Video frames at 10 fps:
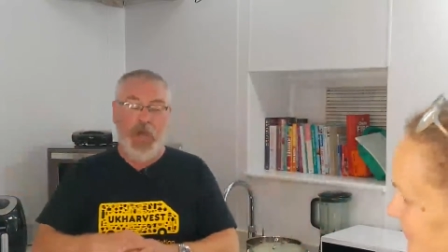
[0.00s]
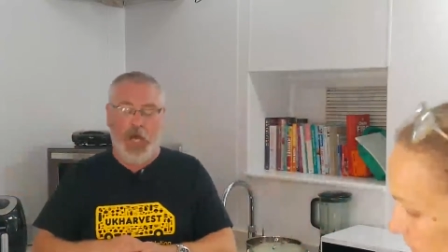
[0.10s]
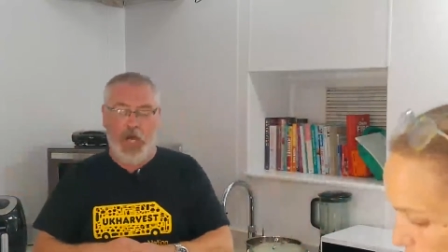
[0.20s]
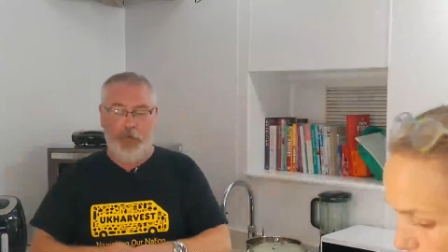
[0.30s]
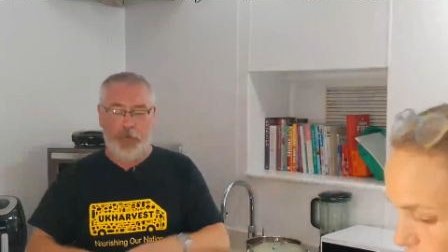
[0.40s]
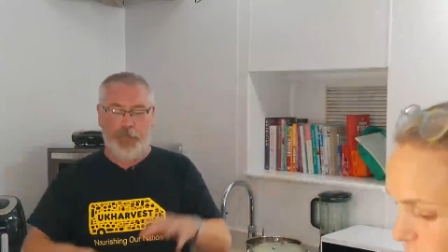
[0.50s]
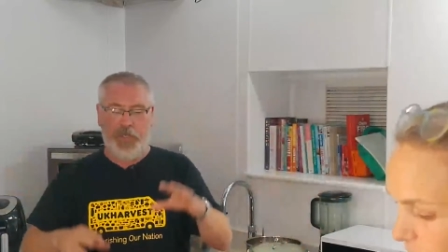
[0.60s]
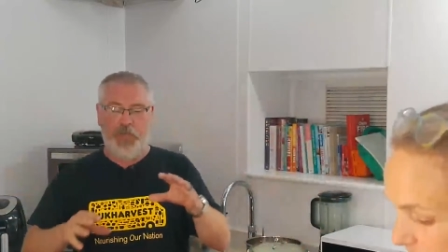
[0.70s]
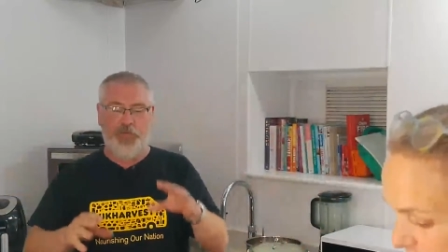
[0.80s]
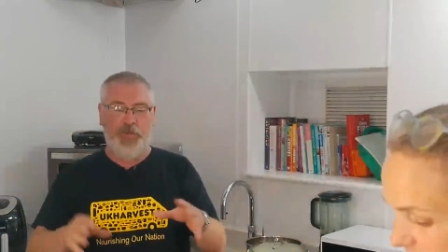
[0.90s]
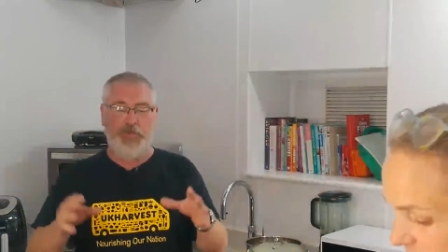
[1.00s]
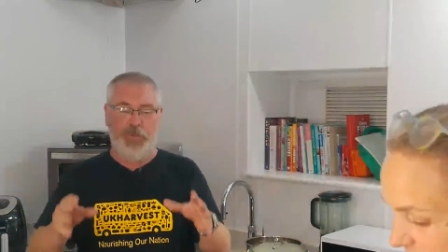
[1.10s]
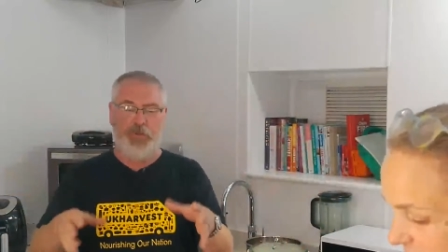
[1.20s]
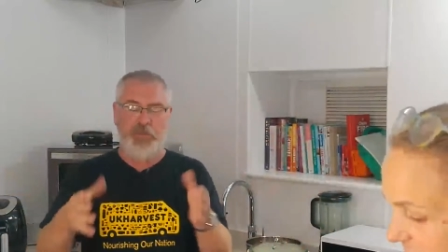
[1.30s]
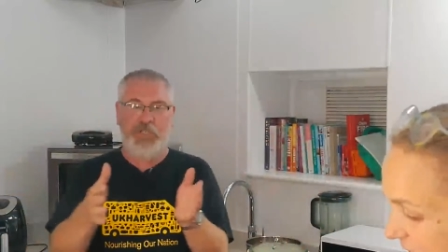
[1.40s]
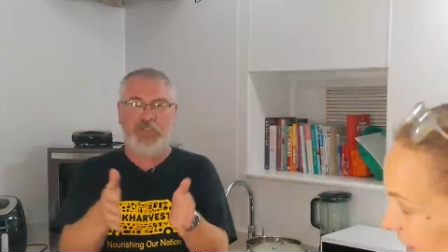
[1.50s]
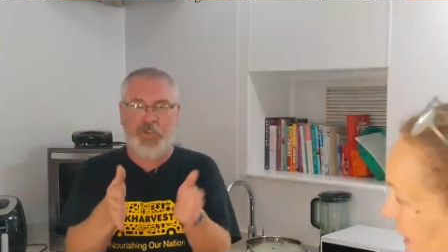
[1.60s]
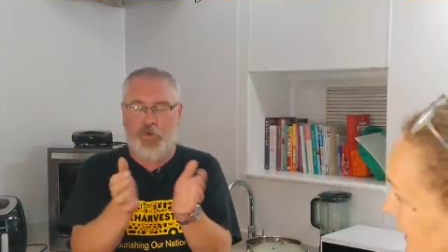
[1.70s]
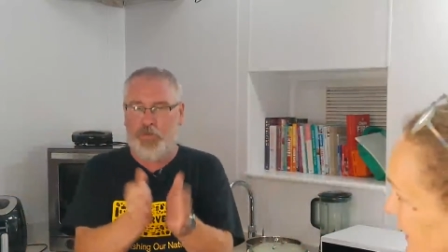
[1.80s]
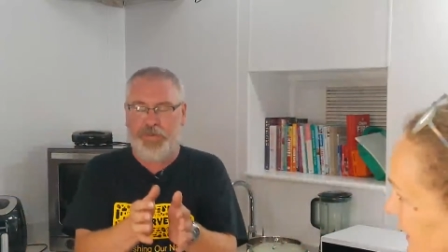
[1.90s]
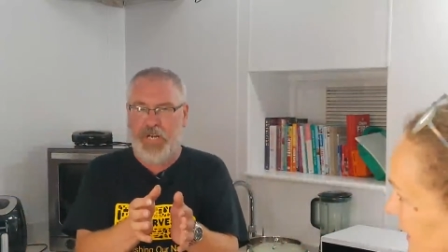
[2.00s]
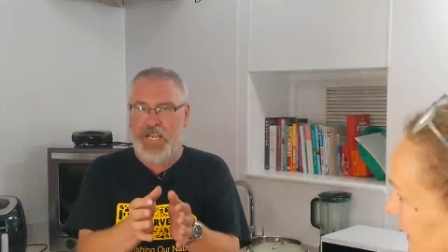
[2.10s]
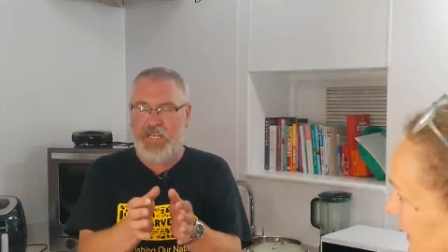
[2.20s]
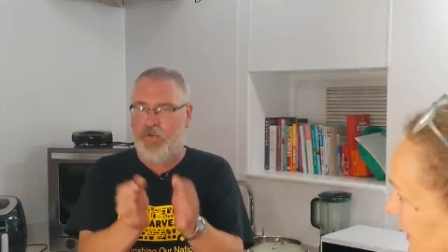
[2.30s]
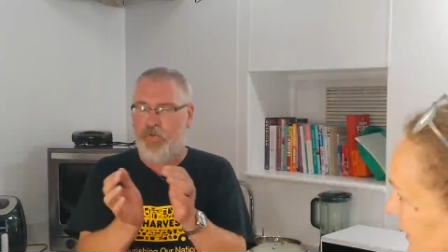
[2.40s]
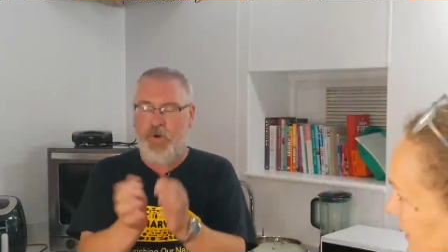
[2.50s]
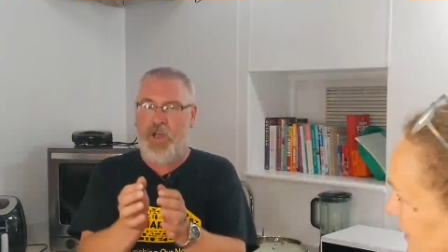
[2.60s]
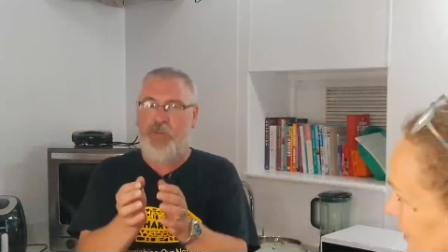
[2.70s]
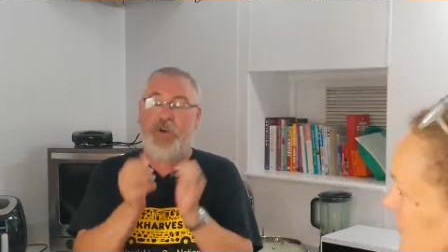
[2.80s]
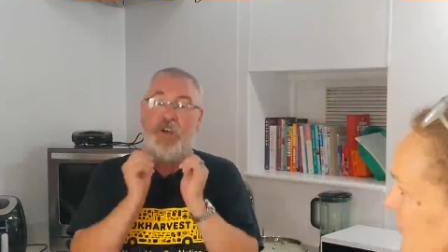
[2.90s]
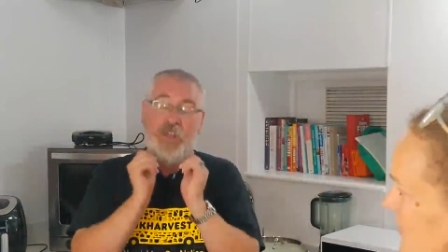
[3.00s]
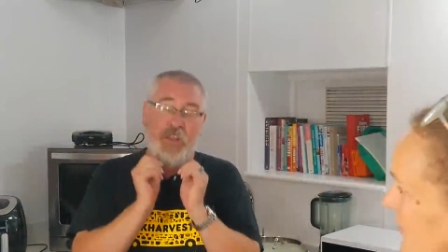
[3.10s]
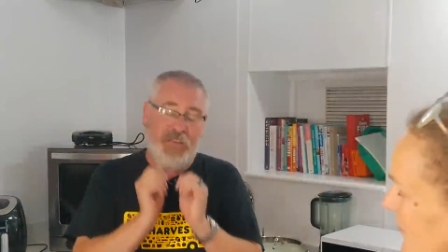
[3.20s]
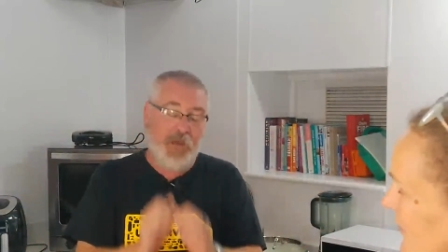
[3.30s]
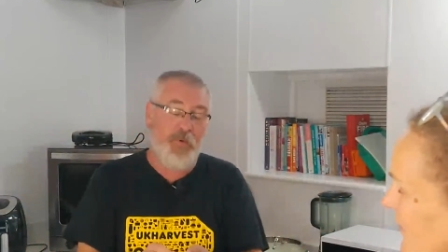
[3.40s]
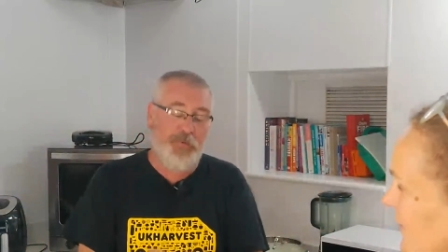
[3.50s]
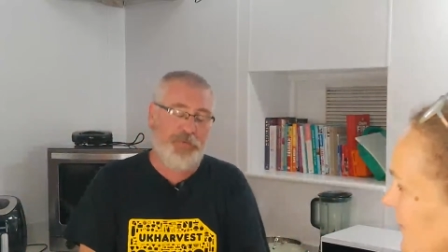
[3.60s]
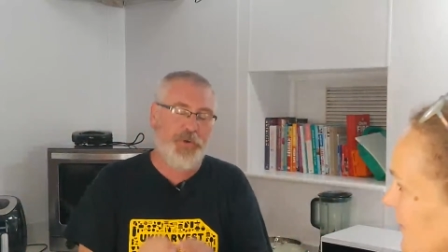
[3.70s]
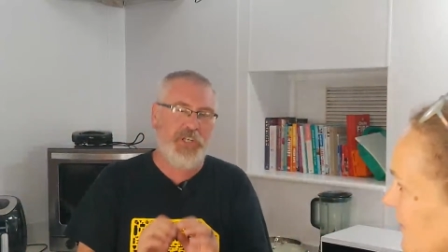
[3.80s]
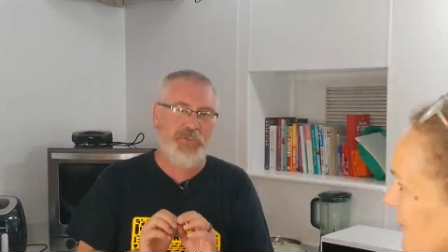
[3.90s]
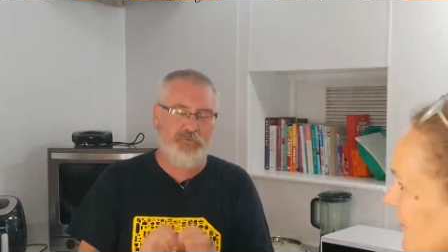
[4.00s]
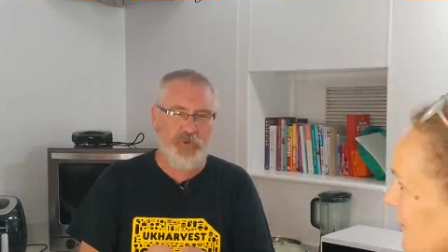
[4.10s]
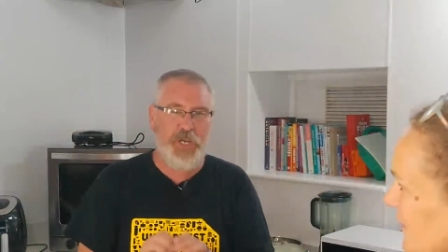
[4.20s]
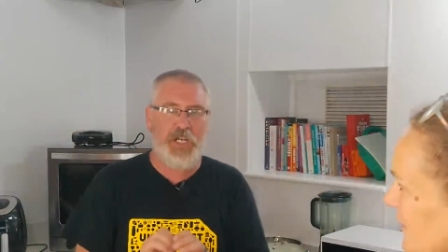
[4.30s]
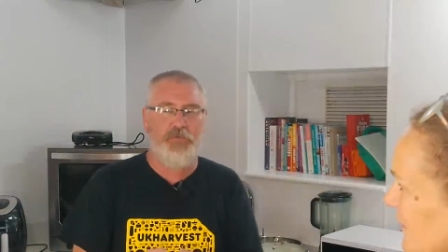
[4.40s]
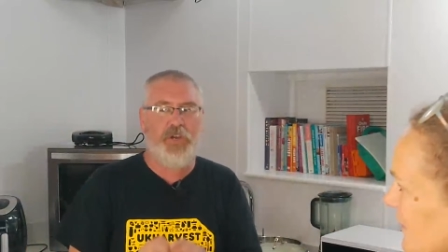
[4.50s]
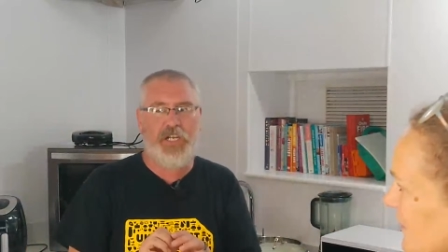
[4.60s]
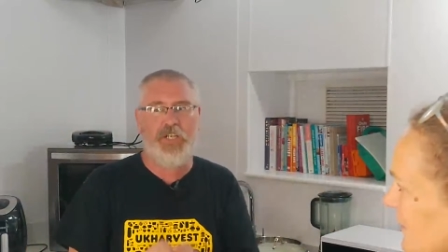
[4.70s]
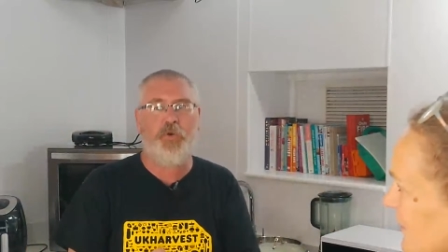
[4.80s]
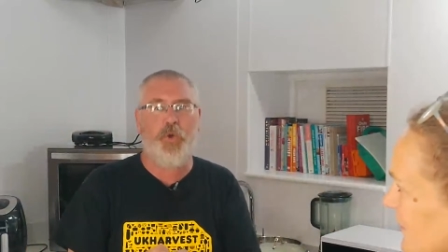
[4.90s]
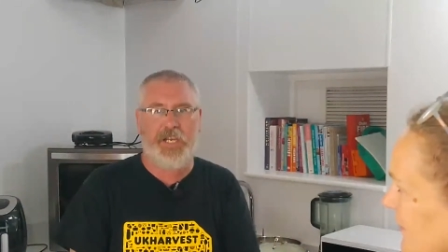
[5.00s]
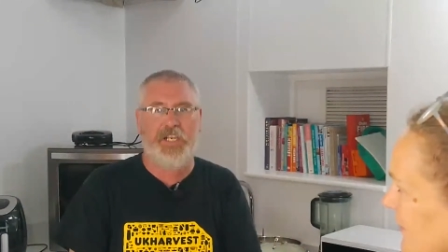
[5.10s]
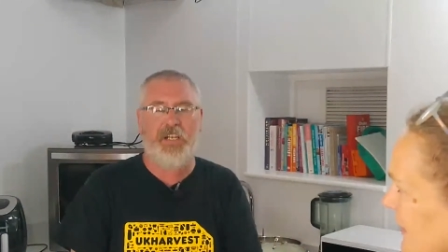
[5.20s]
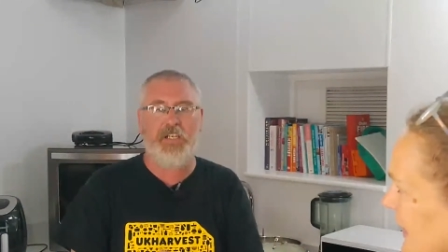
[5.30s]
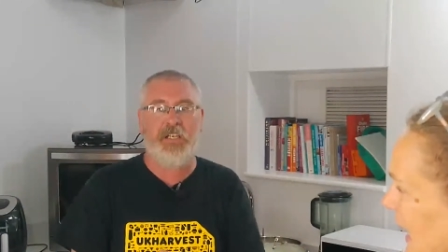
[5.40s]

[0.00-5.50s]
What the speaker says: but if you put them on a plate or whatever, they will freeze really, really quickly.